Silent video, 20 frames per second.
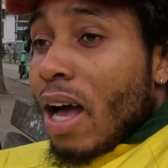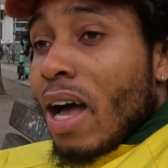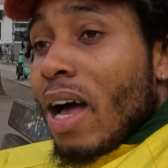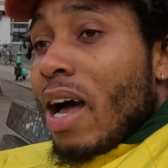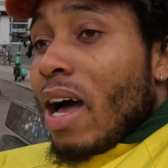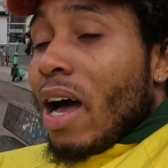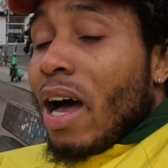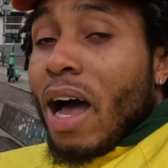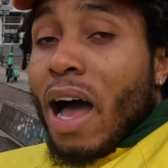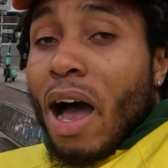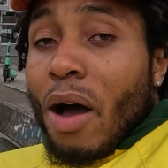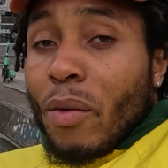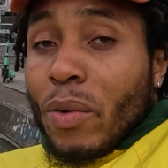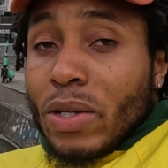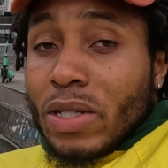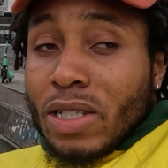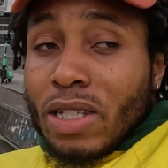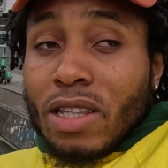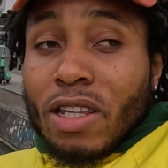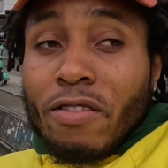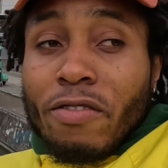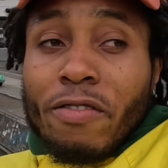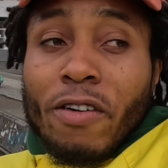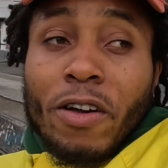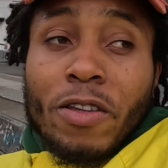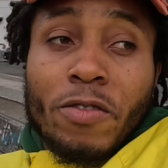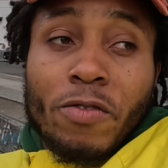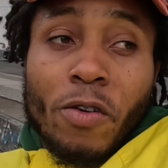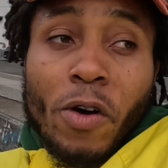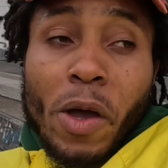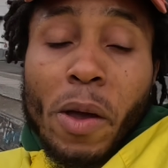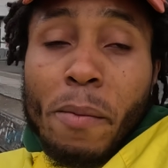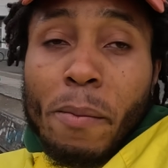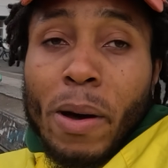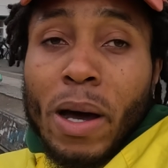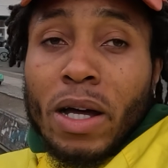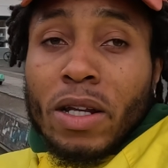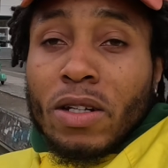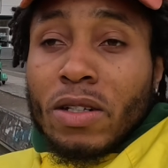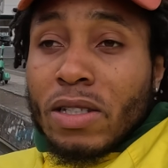How is it different for a
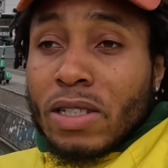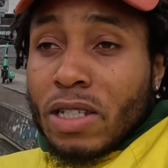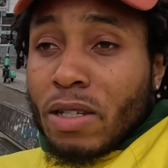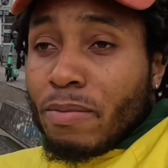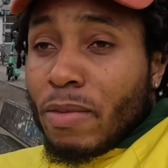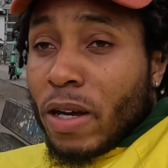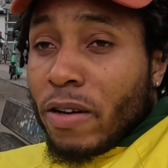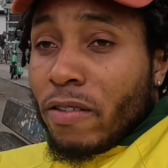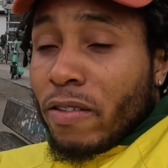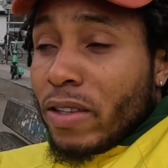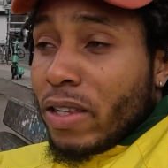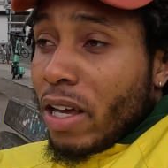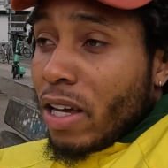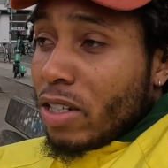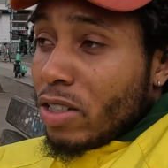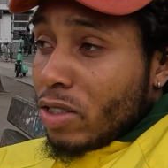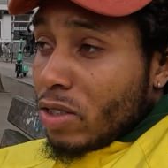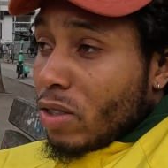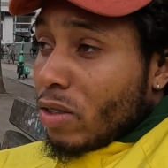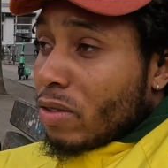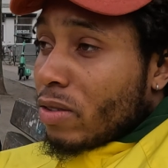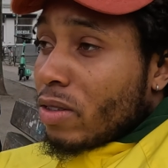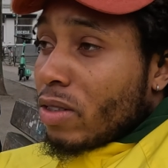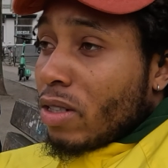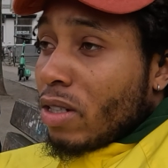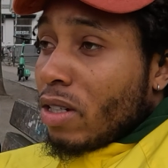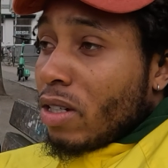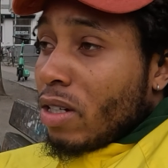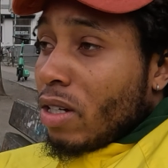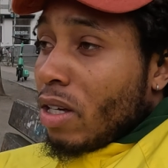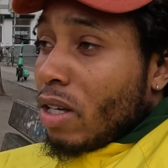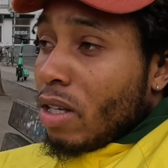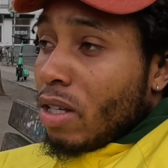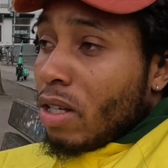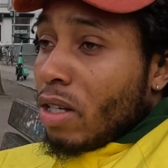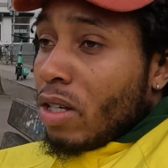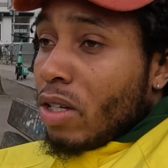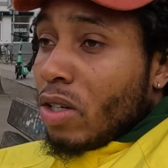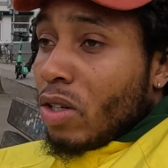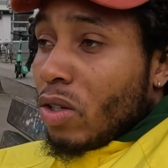man on semen retention?
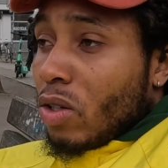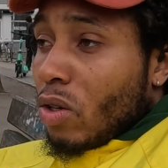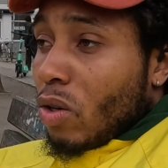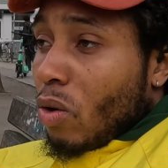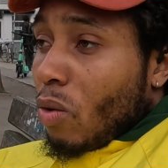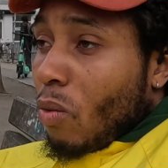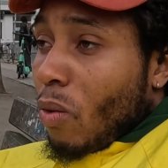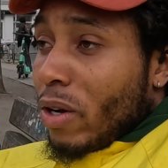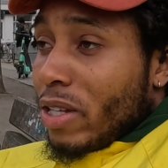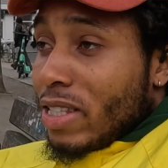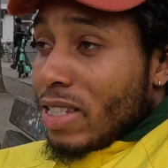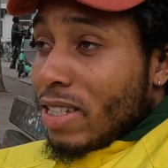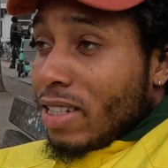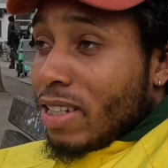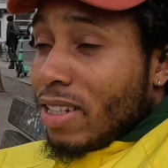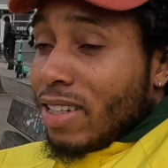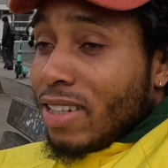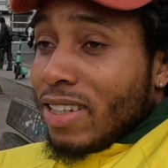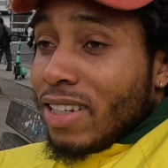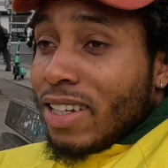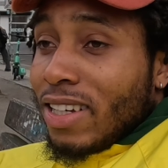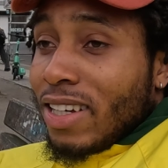One thing